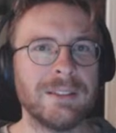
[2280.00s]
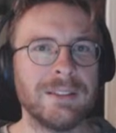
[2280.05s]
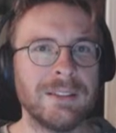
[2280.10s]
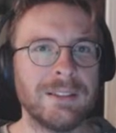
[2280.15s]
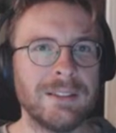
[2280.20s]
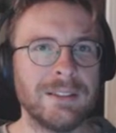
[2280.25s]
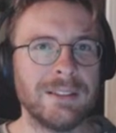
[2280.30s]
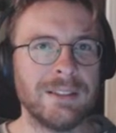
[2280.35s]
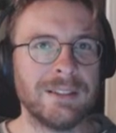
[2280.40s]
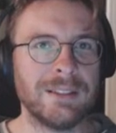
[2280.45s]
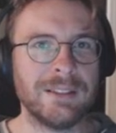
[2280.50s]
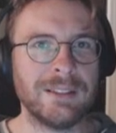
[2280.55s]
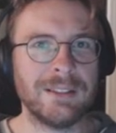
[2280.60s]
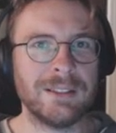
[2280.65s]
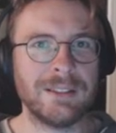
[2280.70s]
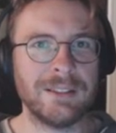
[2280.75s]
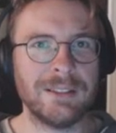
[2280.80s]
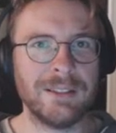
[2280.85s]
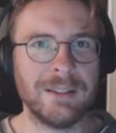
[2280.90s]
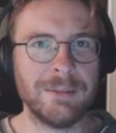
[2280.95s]
uh,
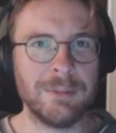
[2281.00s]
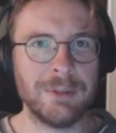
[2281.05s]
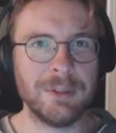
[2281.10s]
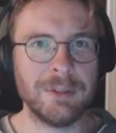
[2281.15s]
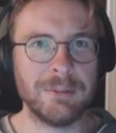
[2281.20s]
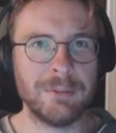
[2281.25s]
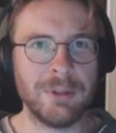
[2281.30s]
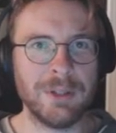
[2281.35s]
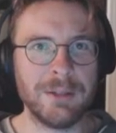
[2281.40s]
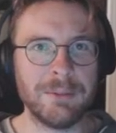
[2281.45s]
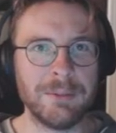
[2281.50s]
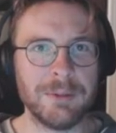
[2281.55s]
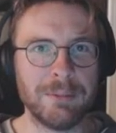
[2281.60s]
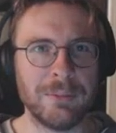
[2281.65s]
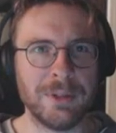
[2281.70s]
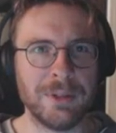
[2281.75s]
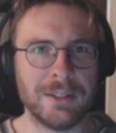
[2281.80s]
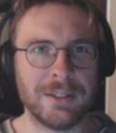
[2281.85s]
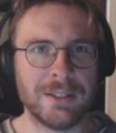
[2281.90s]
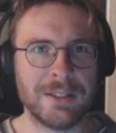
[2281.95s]
let me let me
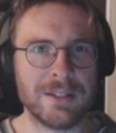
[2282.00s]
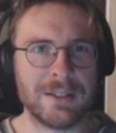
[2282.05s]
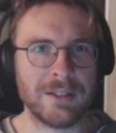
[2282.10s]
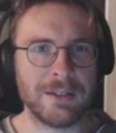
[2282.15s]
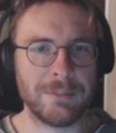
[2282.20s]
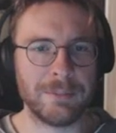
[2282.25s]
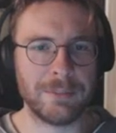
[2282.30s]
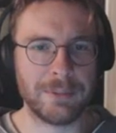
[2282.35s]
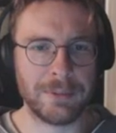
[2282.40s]
bring this up.